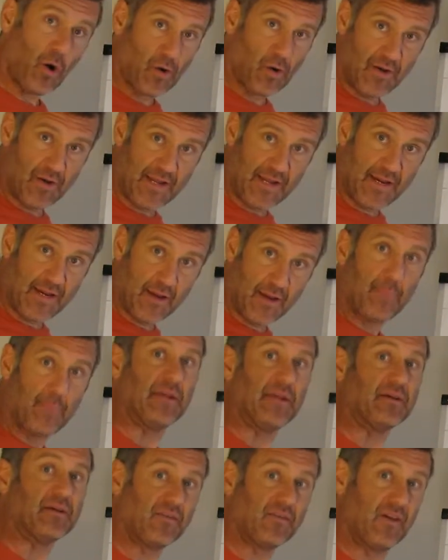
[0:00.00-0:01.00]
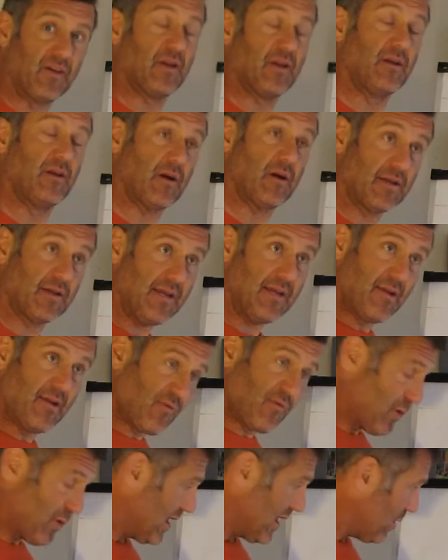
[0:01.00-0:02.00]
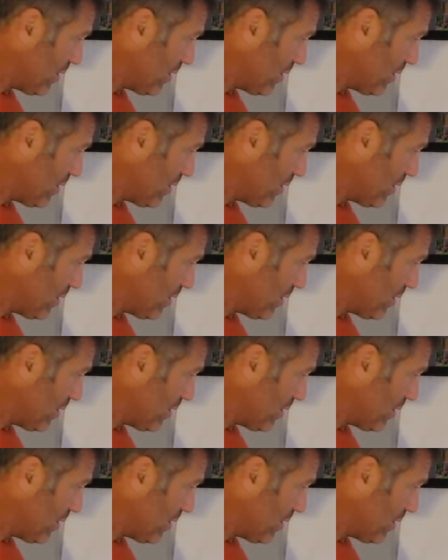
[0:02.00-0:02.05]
to heat up. It doesn't conduct heat as well.